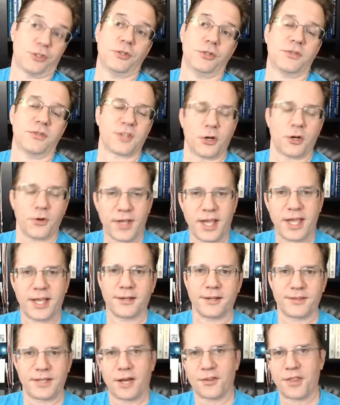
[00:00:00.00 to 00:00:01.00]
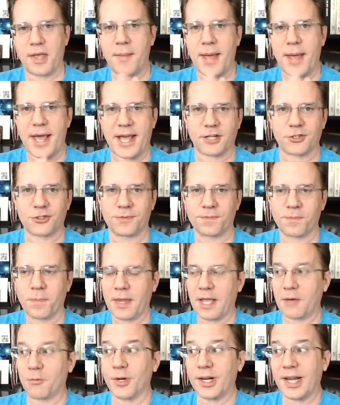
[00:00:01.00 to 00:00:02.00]
I was like, okay, now they match.
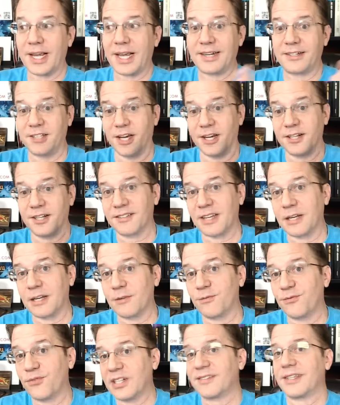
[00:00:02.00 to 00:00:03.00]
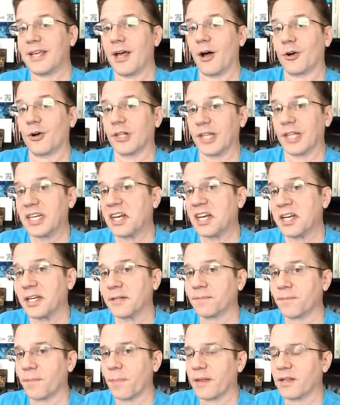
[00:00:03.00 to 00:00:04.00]
And what I had done is I'd fixed the alkalinity.
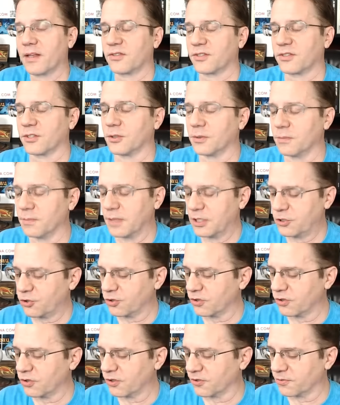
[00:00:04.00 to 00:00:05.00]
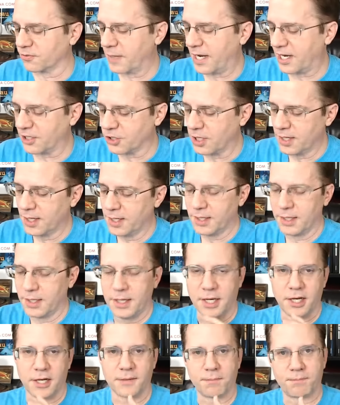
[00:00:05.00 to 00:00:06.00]
So make sure those match.
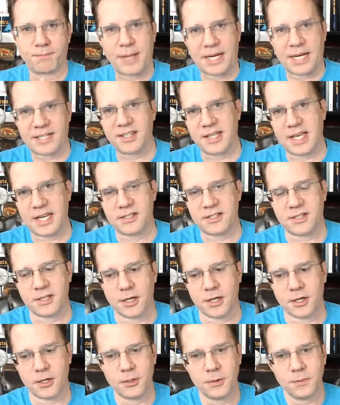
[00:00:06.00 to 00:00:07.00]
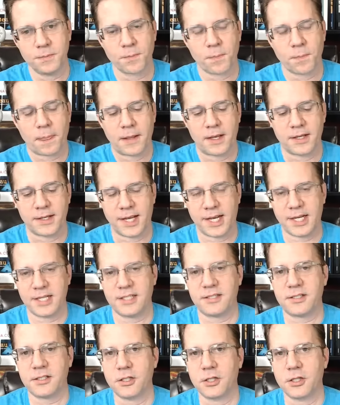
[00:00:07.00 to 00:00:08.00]
Uh, back to the ATO. An
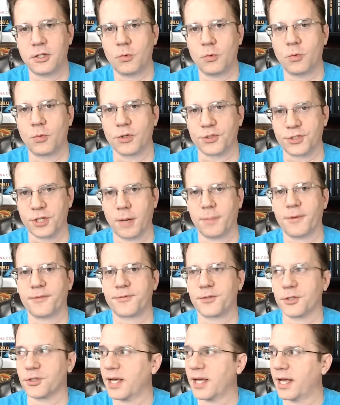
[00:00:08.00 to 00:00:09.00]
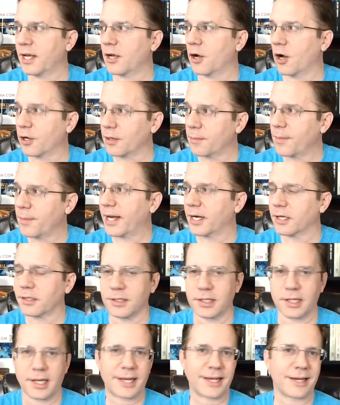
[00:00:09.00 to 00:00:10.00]
ATO will top off your tank
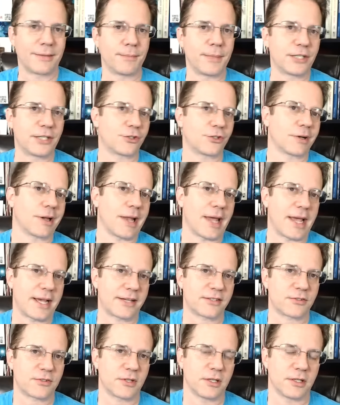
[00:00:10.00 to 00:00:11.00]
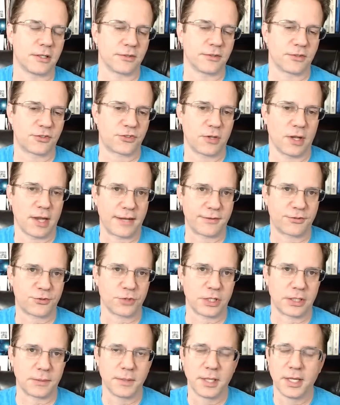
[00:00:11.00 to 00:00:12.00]
automatically, like I mentioned last uh, live
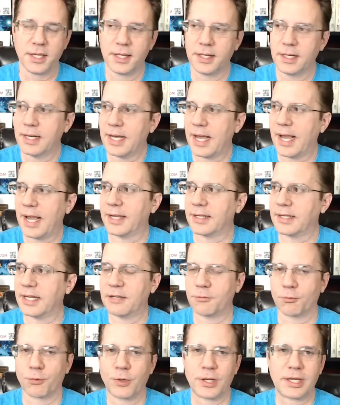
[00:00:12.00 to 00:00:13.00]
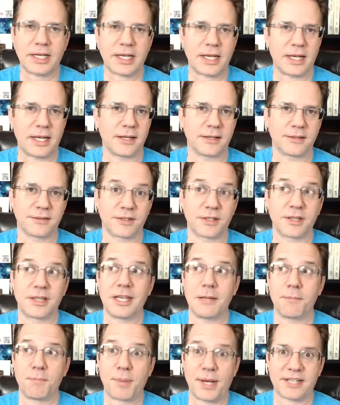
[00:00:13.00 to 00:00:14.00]
stream, and it really is the
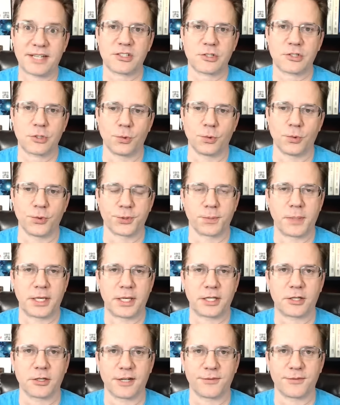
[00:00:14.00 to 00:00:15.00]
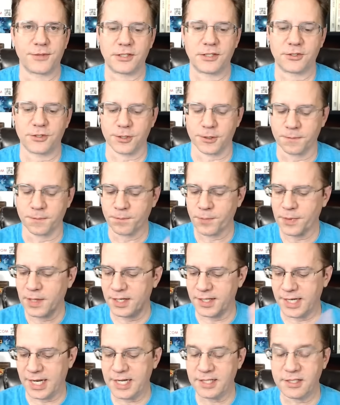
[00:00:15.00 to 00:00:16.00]
best tool to make your life easier.
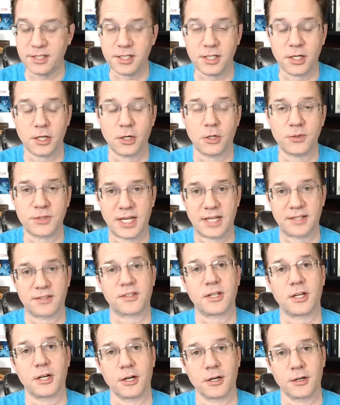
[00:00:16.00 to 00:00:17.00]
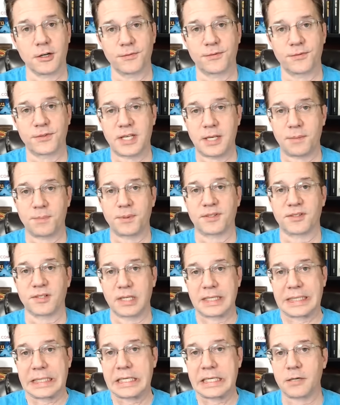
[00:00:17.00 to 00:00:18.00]
An ATO takes care of keeping
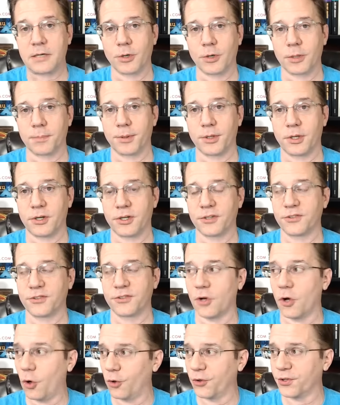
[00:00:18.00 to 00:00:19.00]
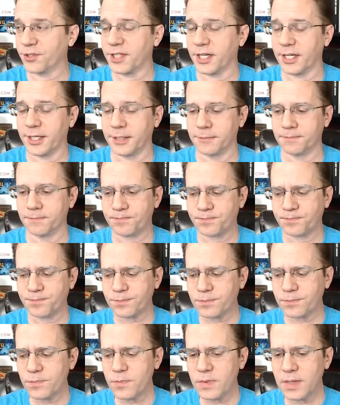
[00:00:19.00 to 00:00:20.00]
salinity belongs all the time.
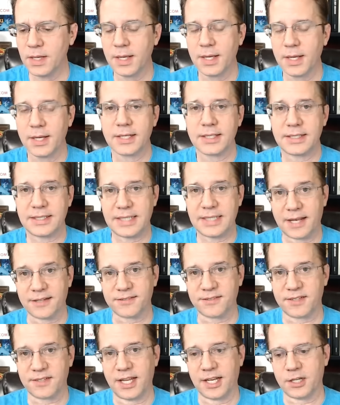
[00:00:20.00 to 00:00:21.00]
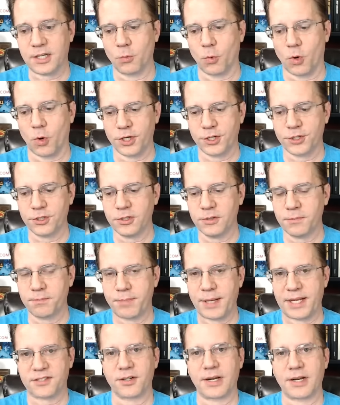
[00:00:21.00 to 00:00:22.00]
Yes, it can wander
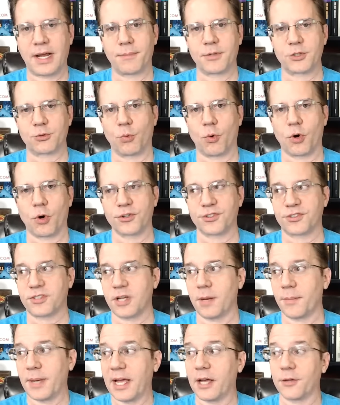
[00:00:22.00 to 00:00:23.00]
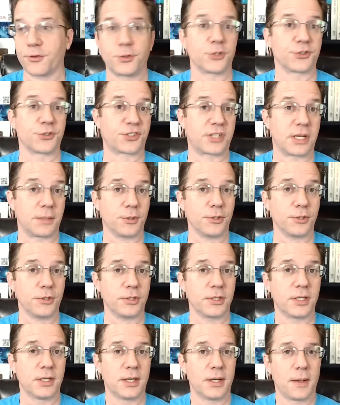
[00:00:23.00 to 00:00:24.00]
based on how much water is coming out through your skimmer,
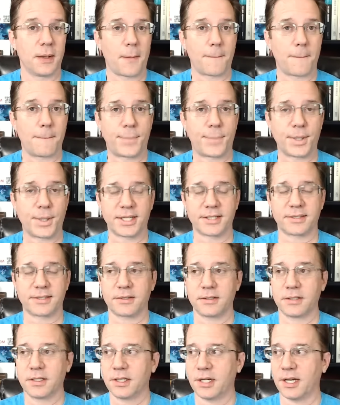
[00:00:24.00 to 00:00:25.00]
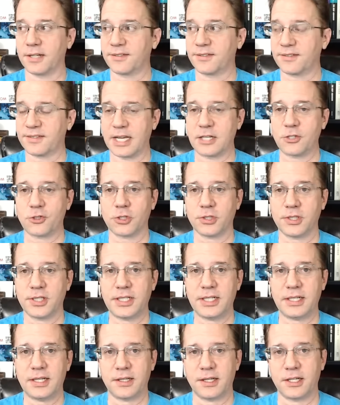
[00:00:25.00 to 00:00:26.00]
but
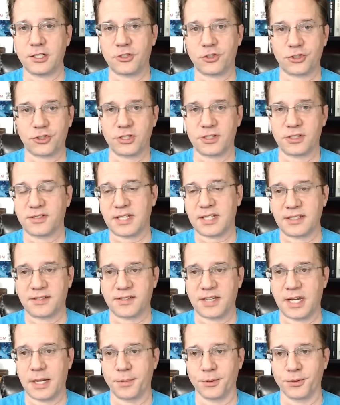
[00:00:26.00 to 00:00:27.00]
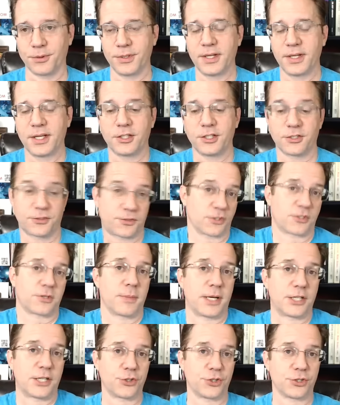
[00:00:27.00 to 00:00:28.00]
essentially it should stay stable. You're supposed to
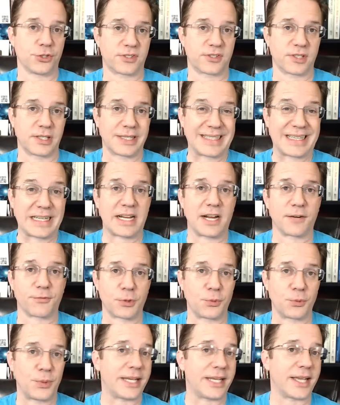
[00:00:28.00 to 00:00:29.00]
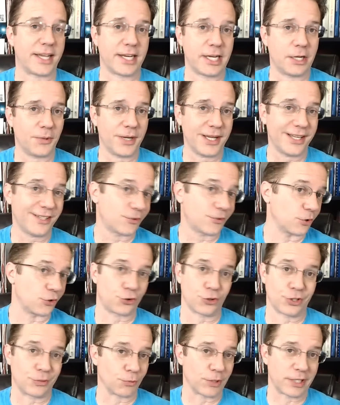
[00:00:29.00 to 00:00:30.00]
measure your salinity every week anyway, so it
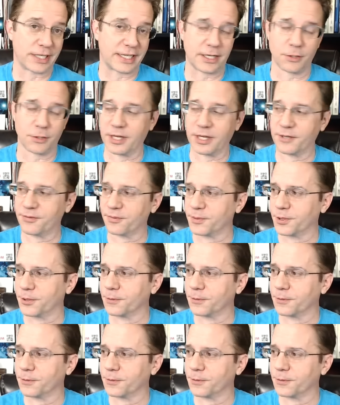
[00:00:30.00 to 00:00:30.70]
shouldn't really get away from you.